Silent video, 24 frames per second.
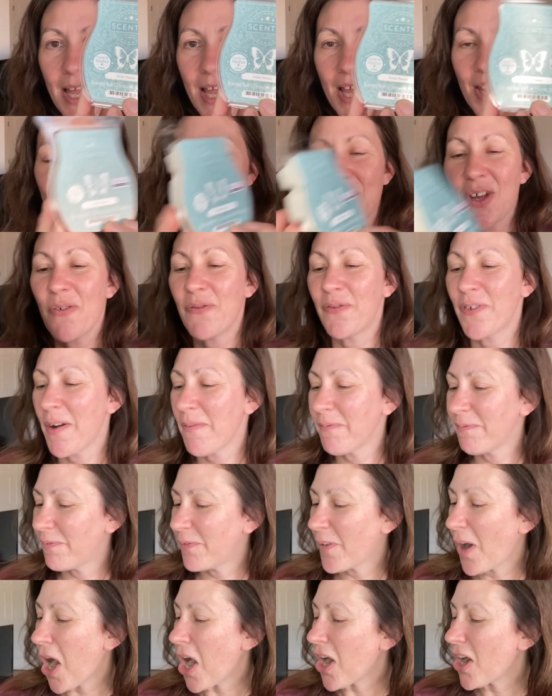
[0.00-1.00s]
So from
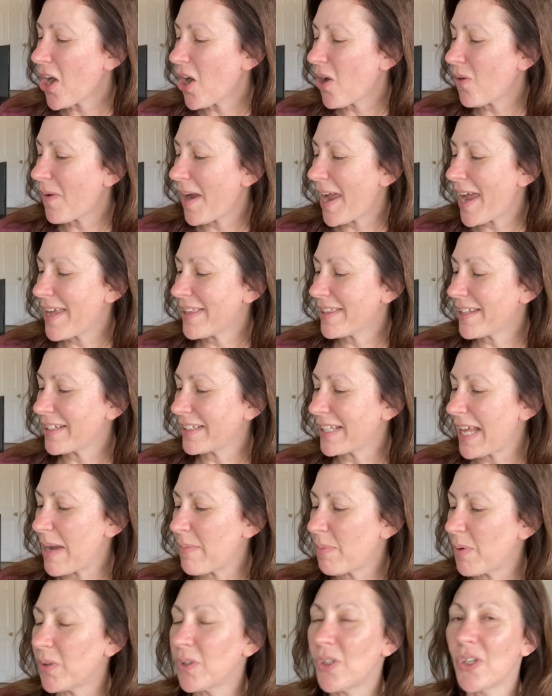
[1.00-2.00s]
far away, the
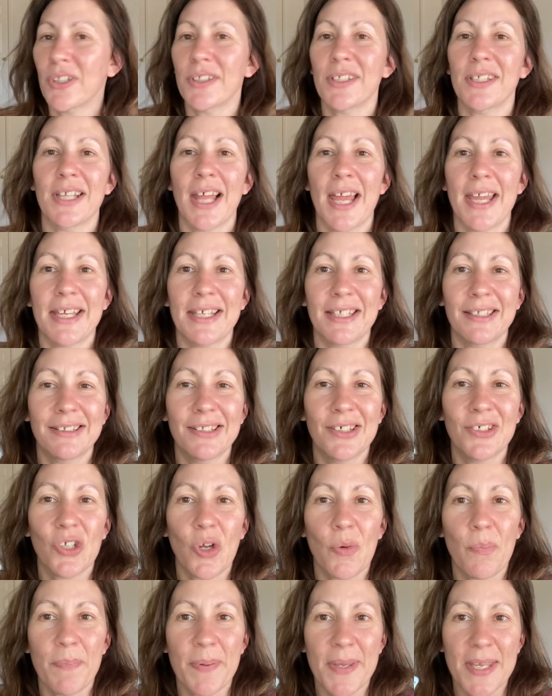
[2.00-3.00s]
label looked like
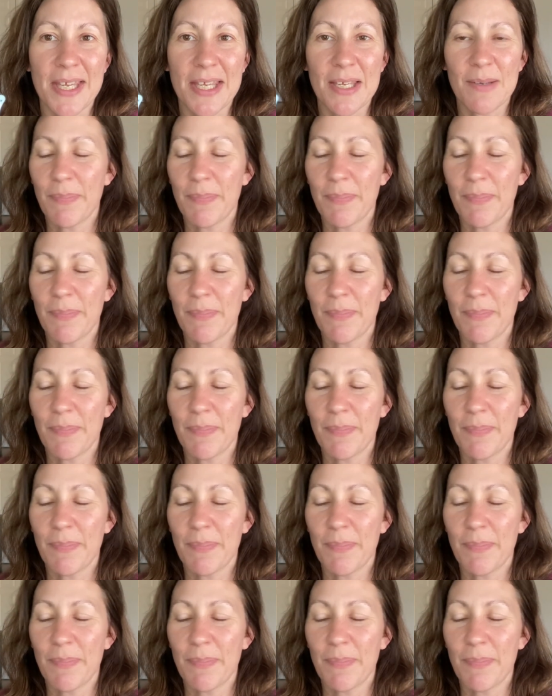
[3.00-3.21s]
little pea